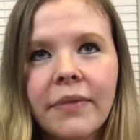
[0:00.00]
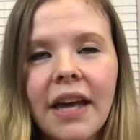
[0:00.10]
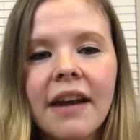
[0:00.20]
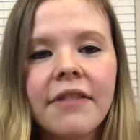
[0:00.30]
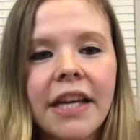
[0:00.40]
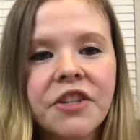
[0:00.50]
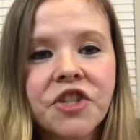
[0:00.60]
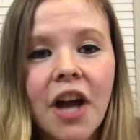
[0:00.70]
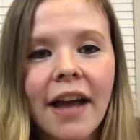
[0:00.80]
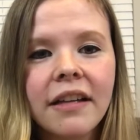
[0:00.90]
kind of like a
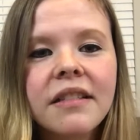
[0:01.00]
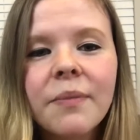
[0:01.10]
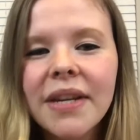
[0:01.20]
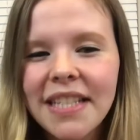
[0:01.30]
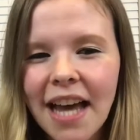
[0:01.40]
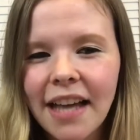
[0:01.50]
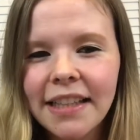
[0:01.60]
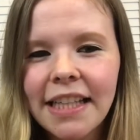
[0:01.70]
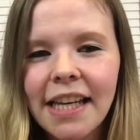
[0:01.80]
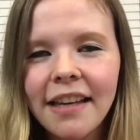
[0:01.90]
child's
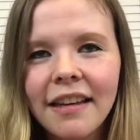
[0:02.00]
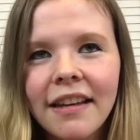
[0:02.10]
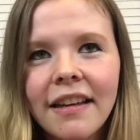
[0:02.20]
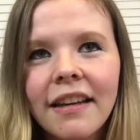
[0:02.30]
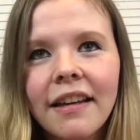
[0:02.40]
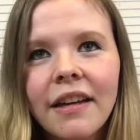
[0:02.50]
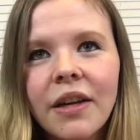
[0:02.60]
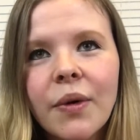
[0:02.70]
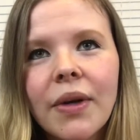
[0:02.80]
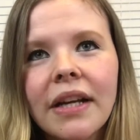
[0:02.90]
mentality
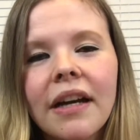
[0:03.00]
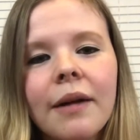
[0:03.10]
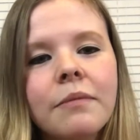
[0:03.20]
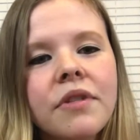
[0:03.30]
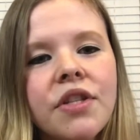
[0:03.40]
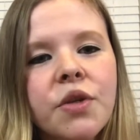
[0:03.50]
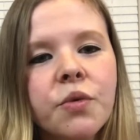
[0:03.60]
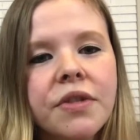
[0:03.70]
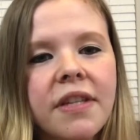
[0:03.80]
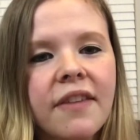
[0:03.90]
when it comes to
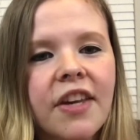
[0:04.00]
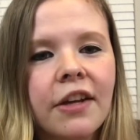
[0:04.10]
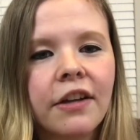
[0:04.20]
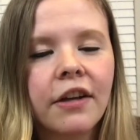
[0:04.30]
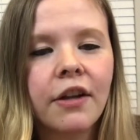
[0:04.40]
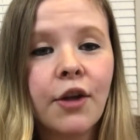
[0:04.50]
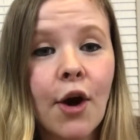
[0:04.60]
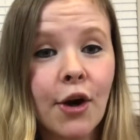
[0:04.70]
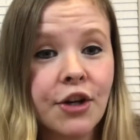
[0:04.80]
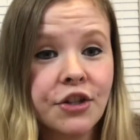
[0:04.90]
receiving
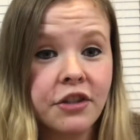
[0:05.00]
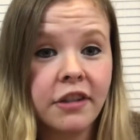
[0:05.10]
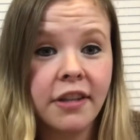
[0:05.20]
large